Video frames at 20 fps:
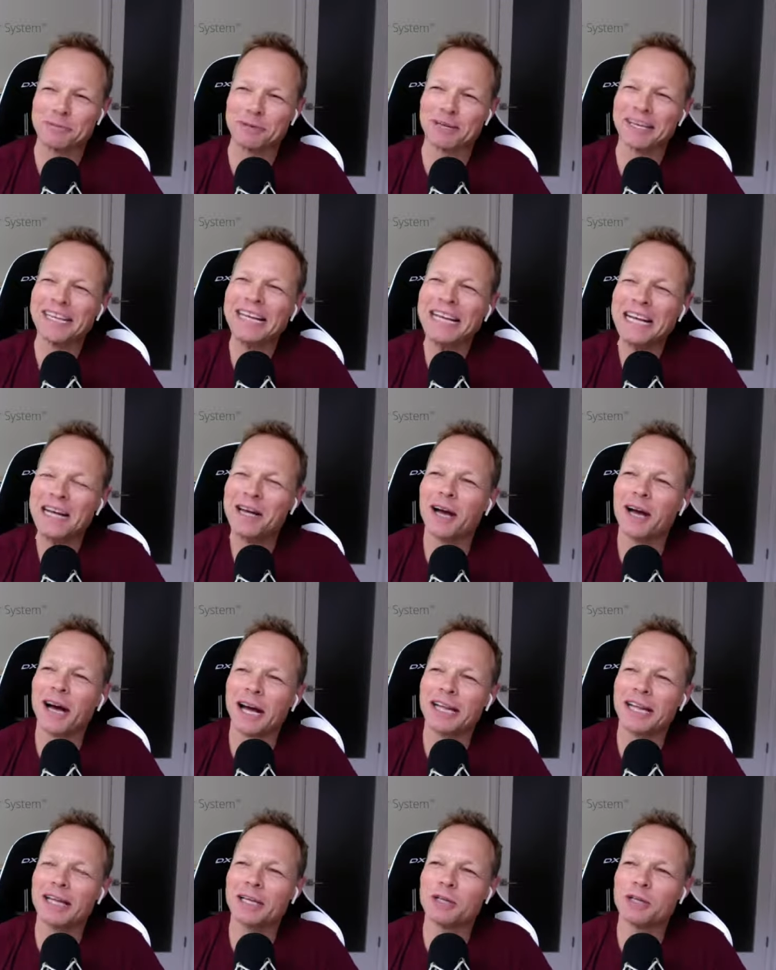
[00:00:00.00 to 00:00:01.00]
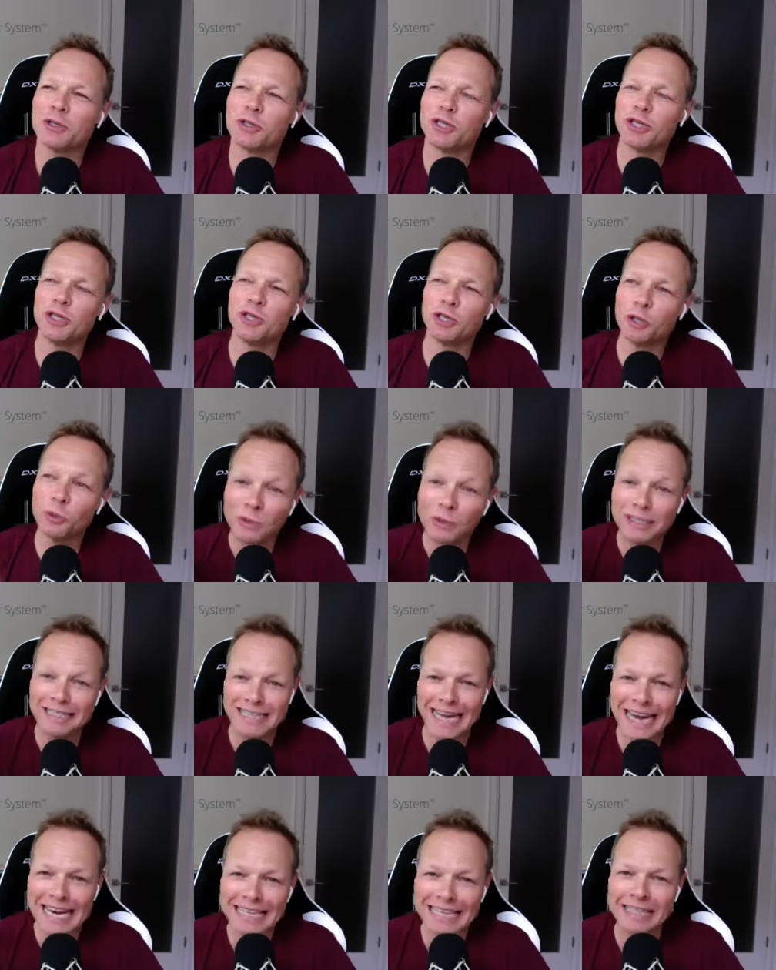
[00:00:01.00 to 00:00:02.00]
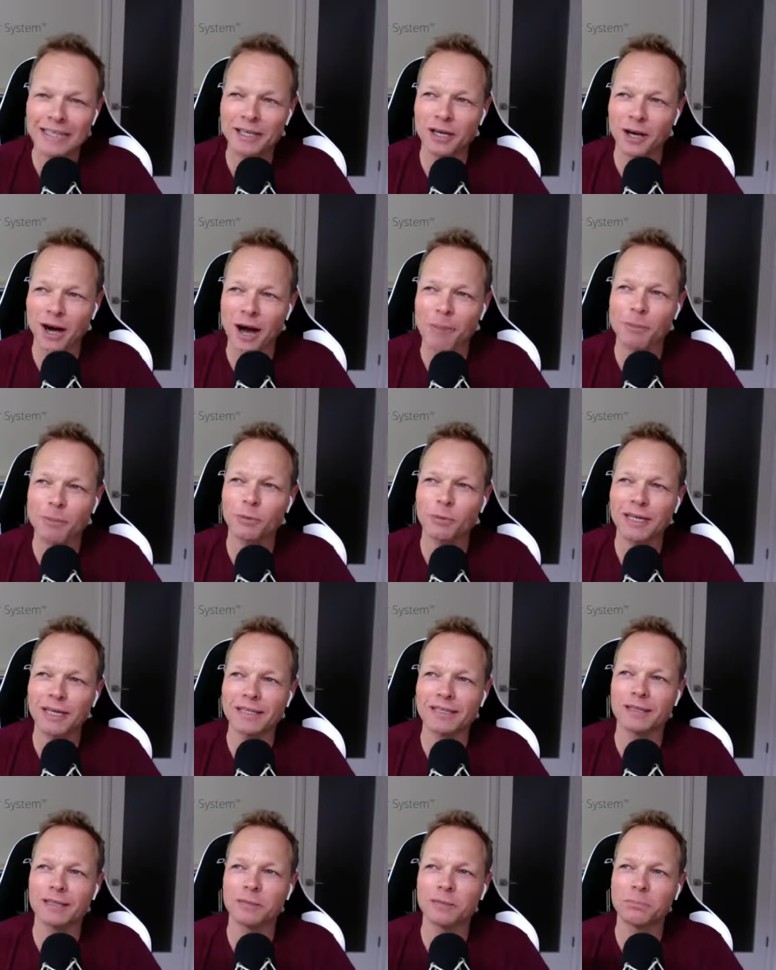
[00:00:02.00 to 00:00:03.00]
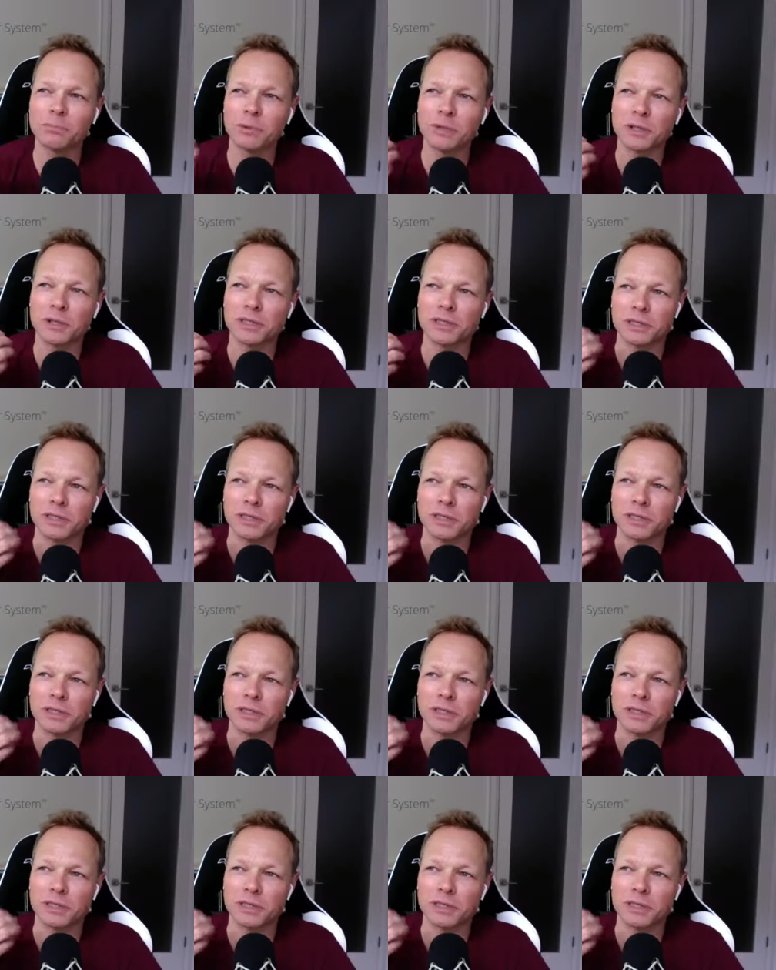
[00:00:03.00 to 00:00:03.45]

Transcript: But uh, did you retain the copyright to the book?